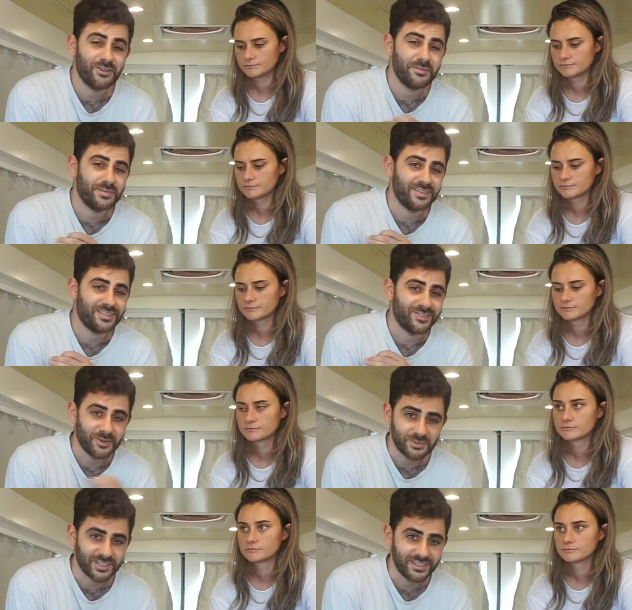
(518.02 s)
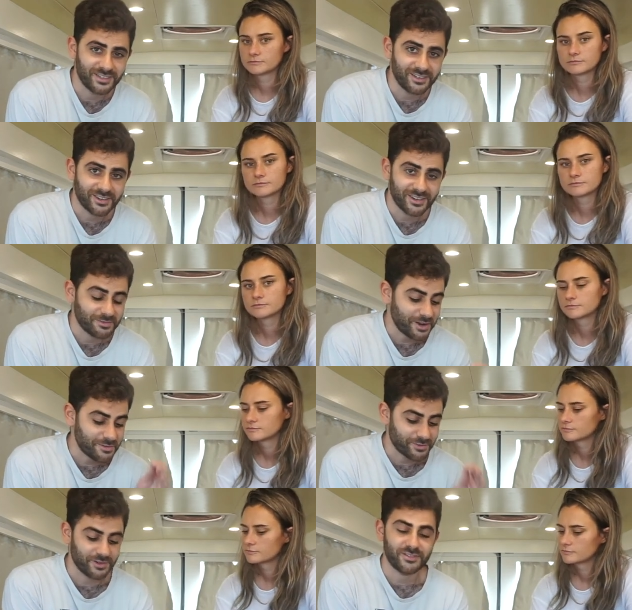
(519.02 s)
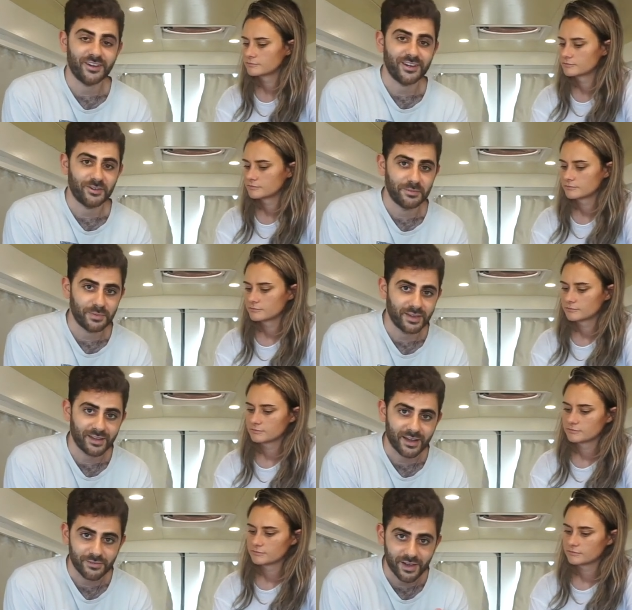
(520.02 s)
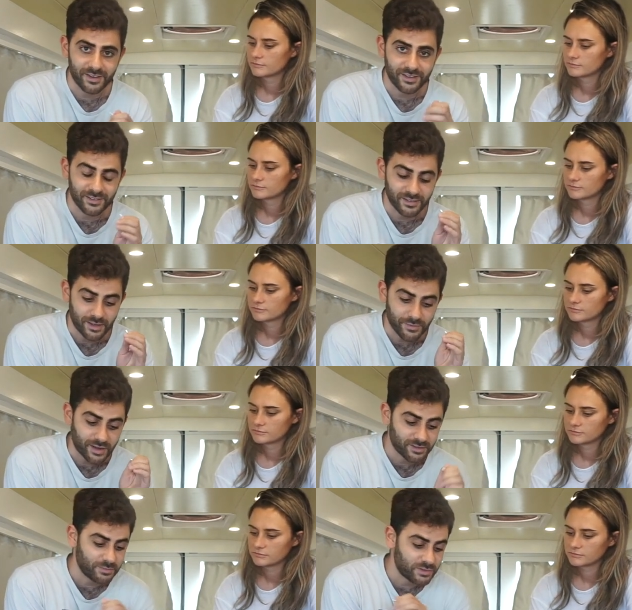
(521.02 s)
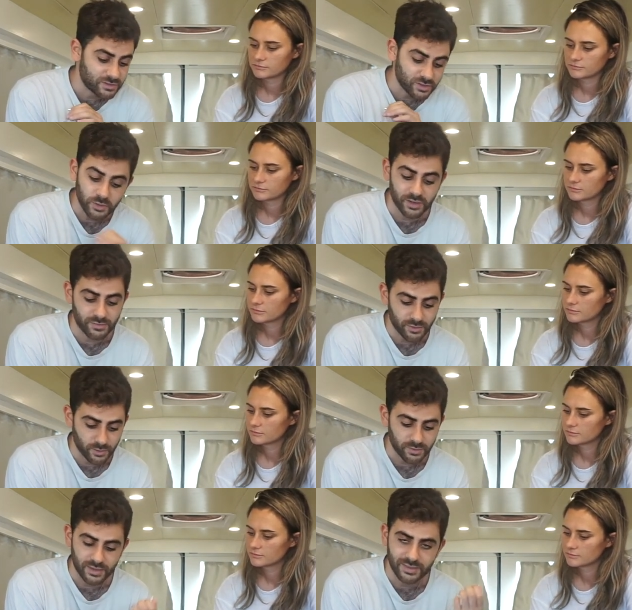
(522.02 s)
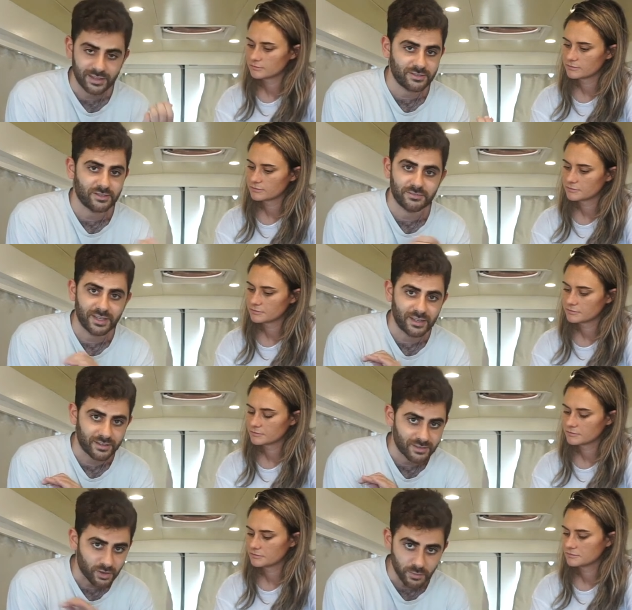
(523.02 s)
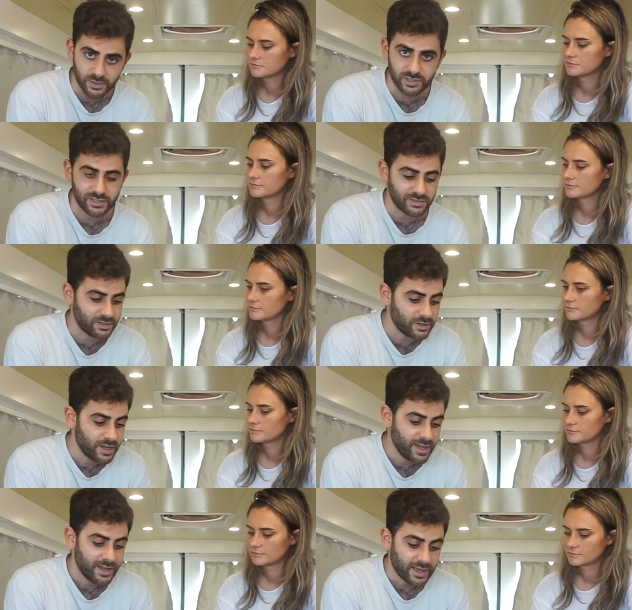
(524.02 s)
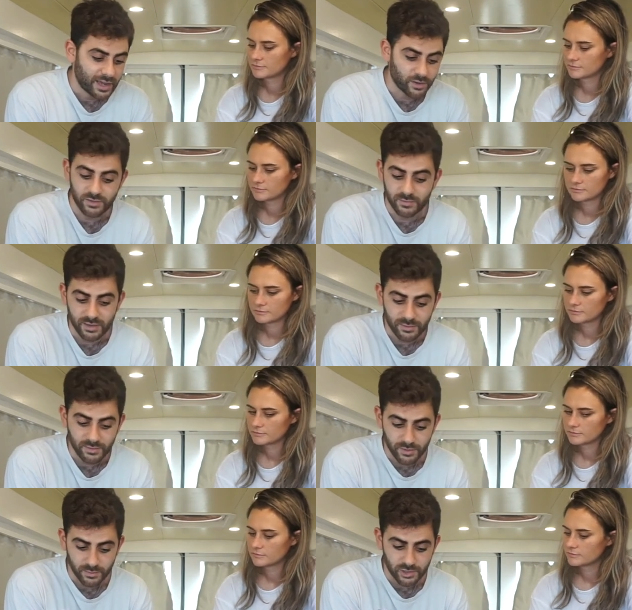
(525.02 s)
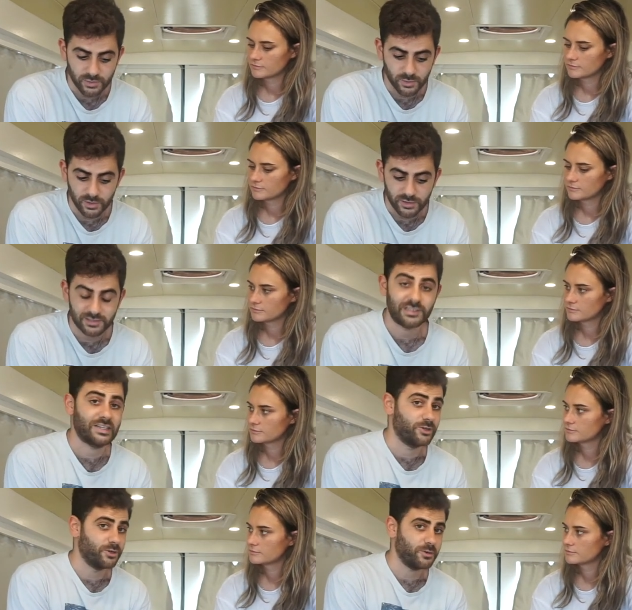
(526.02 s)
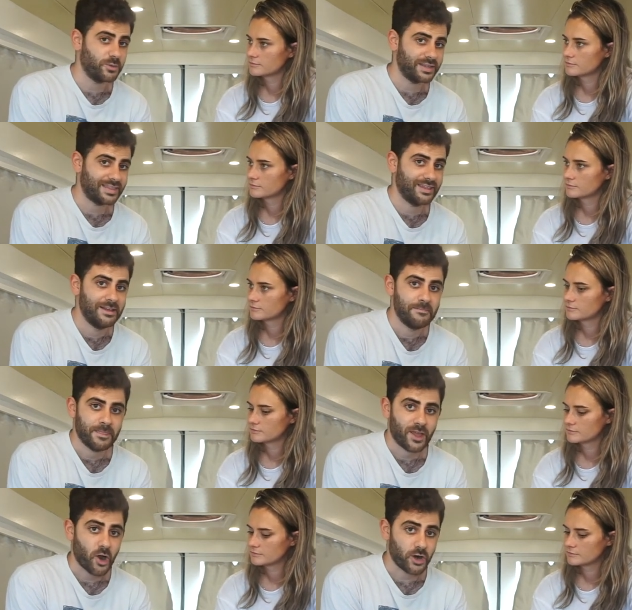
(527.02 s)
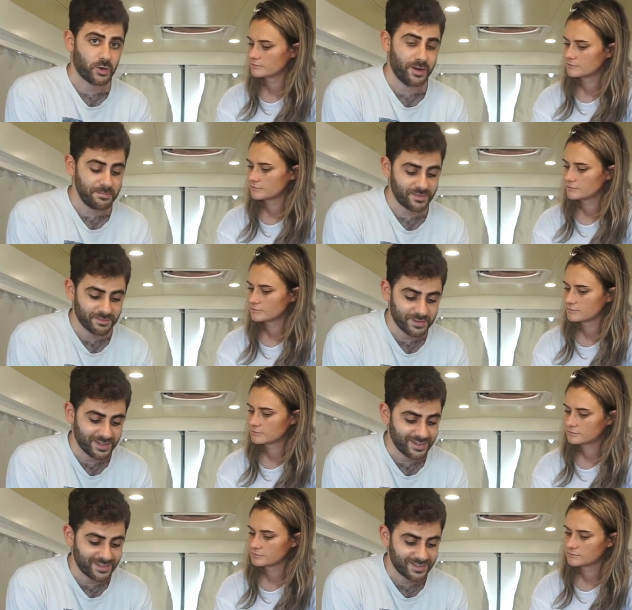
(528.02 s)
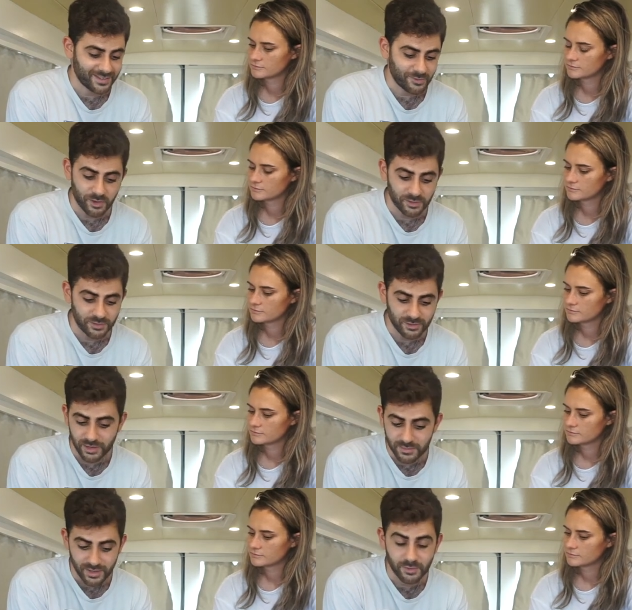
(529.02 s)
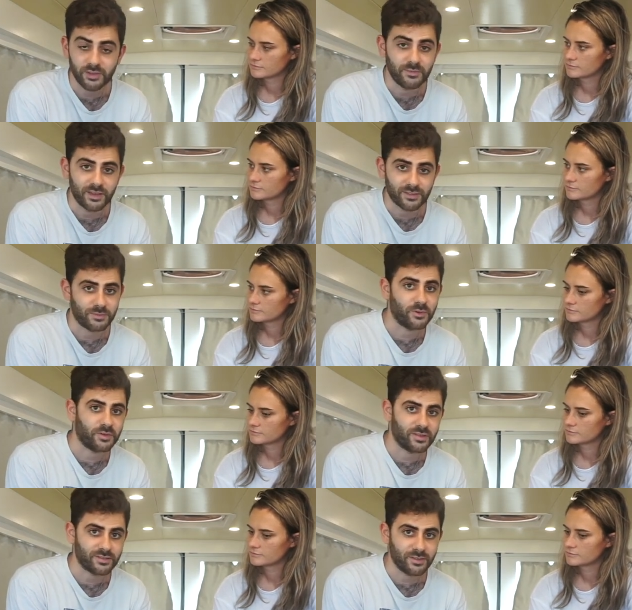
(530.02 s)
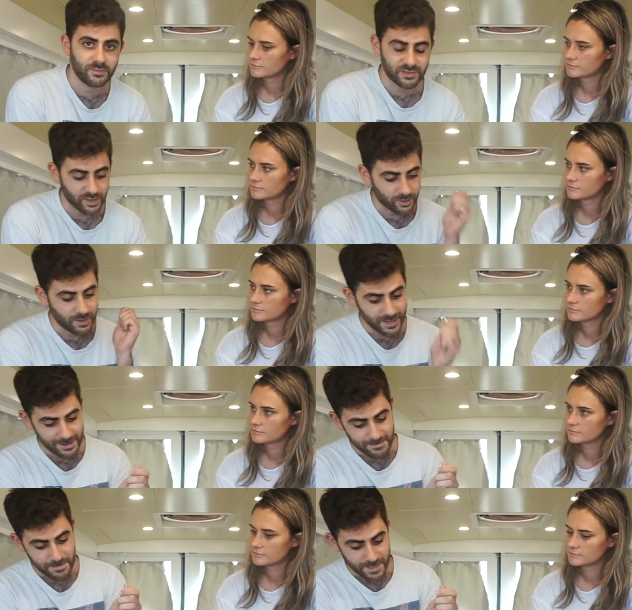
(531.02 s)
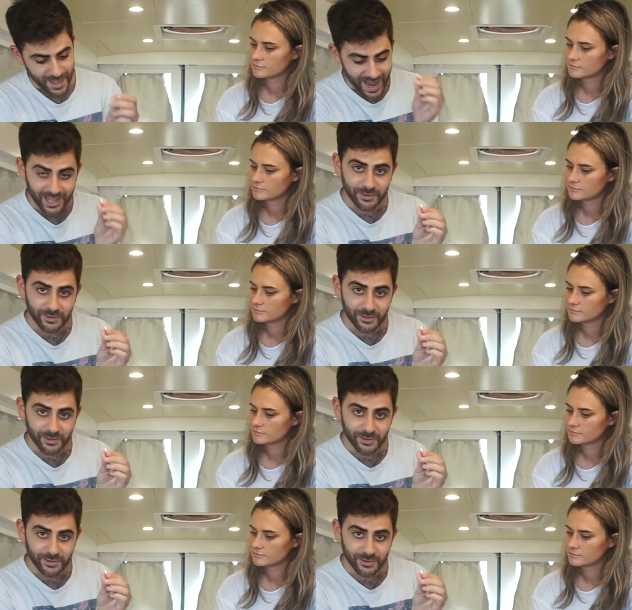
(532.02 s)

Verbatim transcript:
Speaker 1: crimping so much easier because when I first started crimping, I found it I found it to be so difficult and this just made it so much easier and also made me feel much more secure with are crimps because one loose crimp can really mess up your whole system. So, highly